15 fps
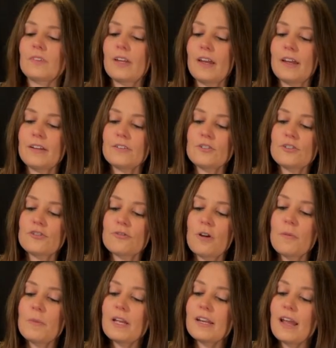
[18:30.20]
Okay,
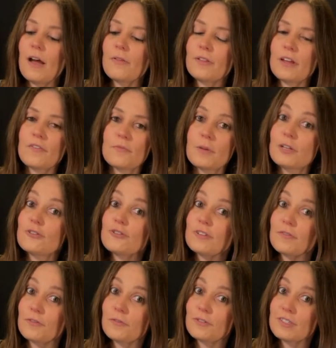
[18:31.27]
strumming now the F major
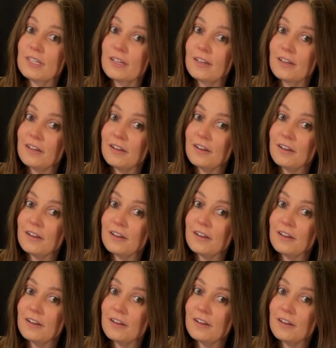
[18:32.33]
7 over C.